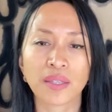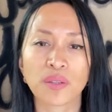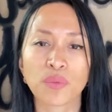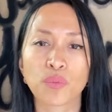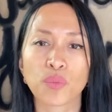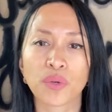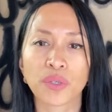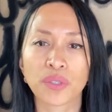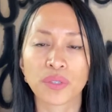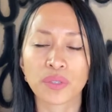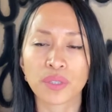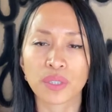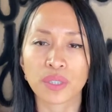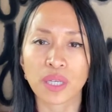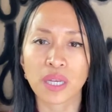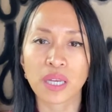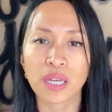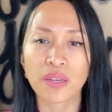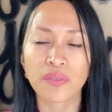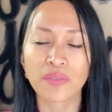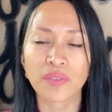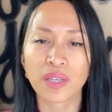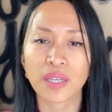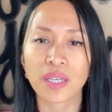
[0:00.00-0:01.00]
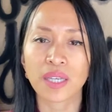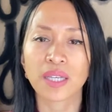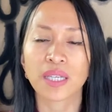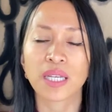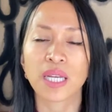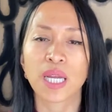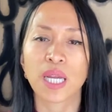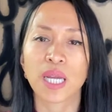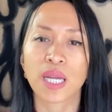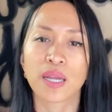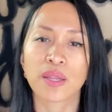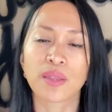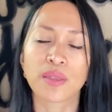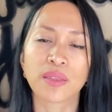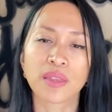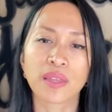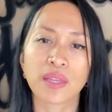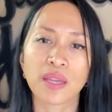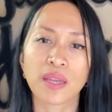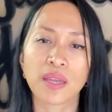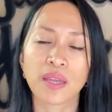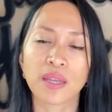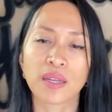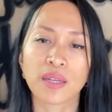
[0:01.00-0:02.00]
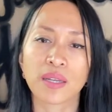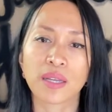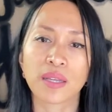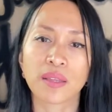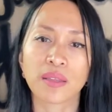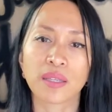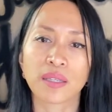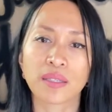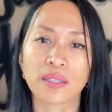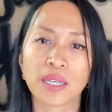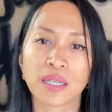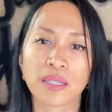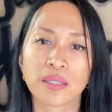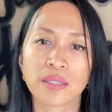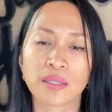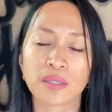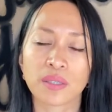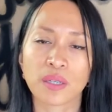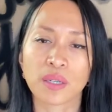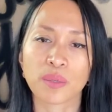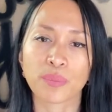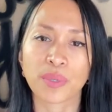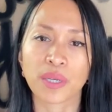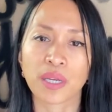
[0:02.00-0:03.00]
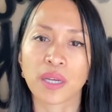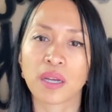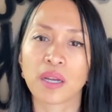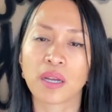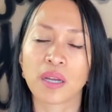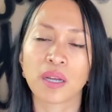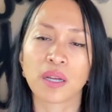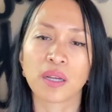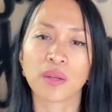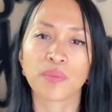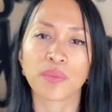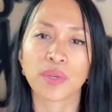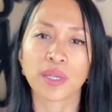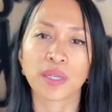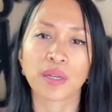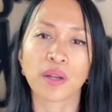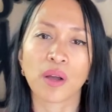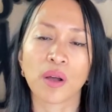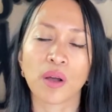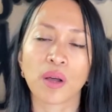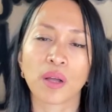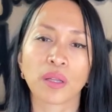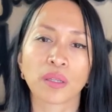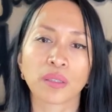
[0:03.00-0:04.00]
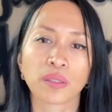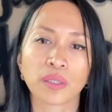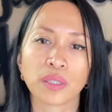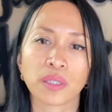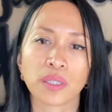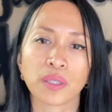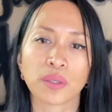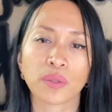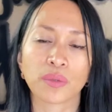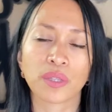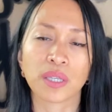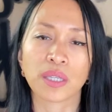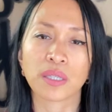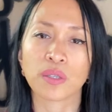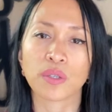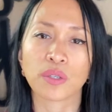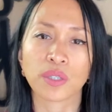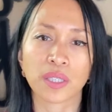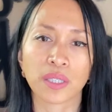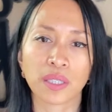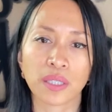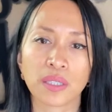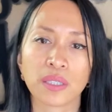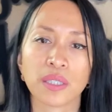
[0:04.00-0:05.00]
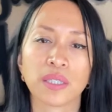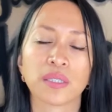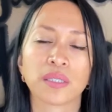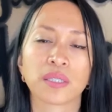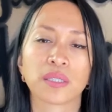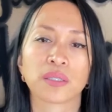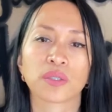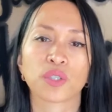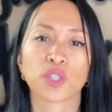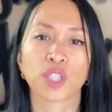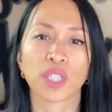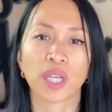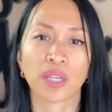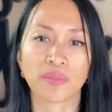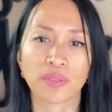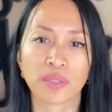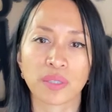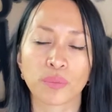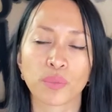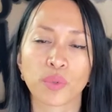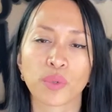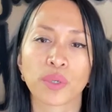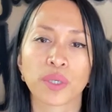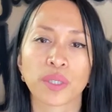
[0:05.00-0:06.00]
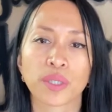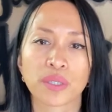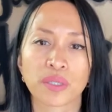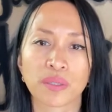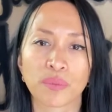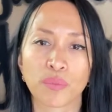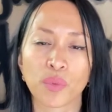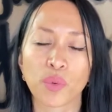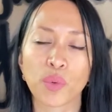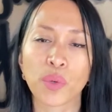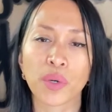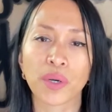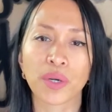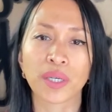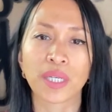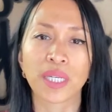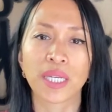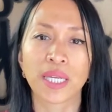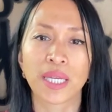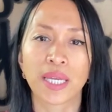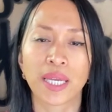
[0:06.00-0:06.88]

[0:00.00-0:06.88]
The more you shave it, then the denser it'll become, and then you're going to need to shave some more and some more.